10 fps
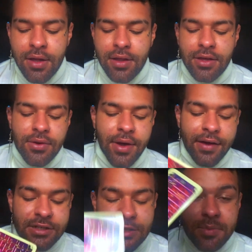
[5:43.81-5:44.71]
like, you
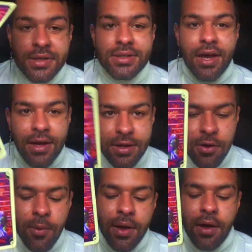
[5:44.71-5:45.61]
have some anxiety
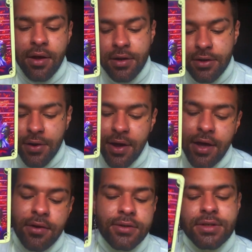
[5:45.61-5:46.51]
going on in your
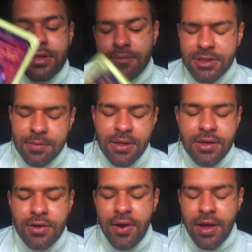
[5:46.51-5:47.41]
head, or something in
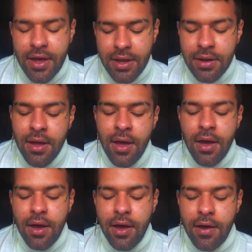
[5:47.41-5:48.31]
your head
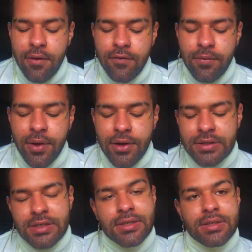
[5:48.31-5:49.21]
of where
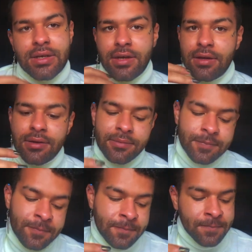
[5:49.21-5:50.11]
it's just like,
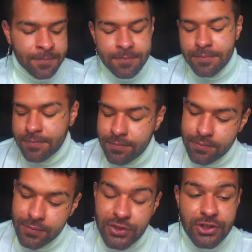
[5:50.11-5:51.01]

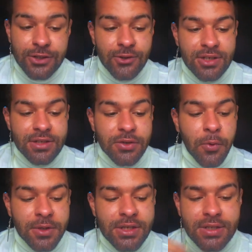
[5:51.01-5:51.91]
you're just, it's
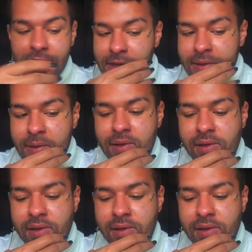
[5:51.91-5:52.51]
almost just like,